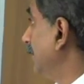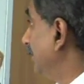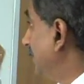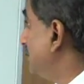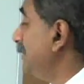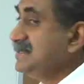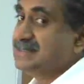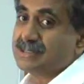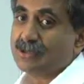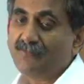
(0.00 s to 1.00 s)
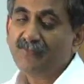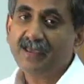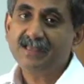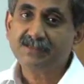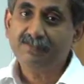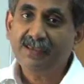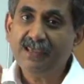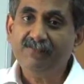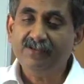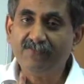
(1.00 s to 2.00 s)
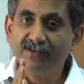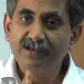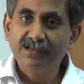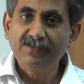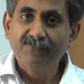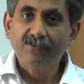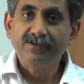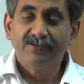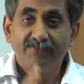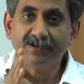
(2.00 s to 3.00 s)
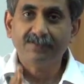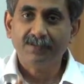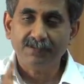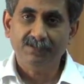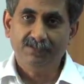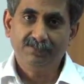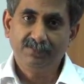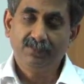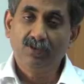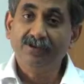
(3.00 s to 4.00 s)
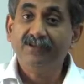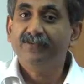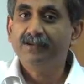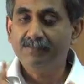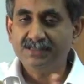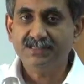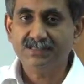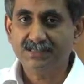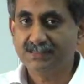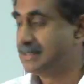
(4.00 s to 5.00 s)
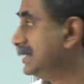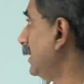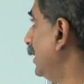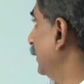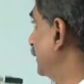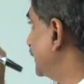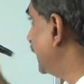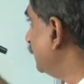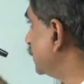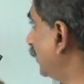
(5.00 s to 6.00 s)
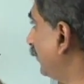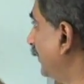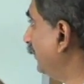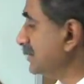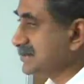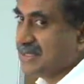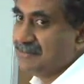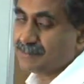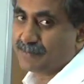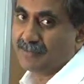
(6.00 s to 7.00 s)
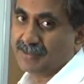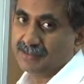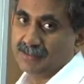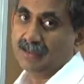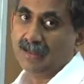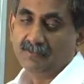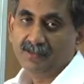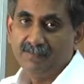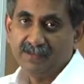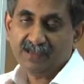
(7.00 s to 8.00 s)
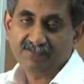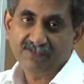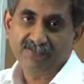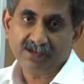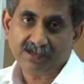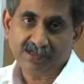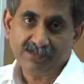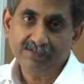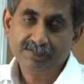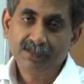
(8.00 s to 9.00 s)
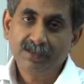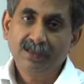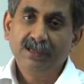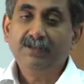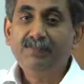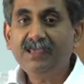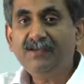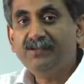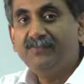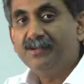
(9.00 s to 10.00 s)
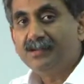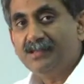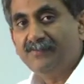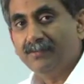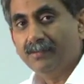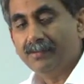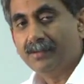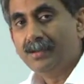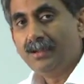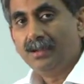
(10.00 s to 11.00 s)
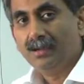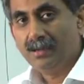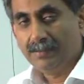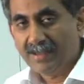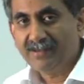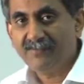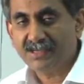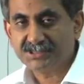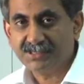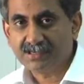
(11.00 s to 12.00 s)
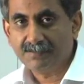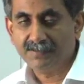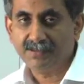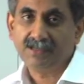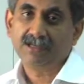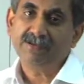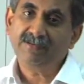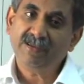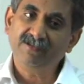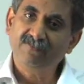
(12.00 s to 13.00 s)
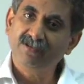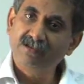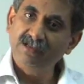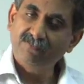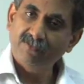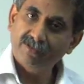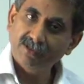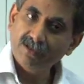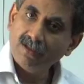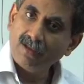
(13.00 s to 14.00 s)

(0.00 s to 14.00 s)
That means the software has to behave differently for different people or different businesses. The same software for a service provider will behave differently. It will behave differently for a manufacturing company. It will behave differently for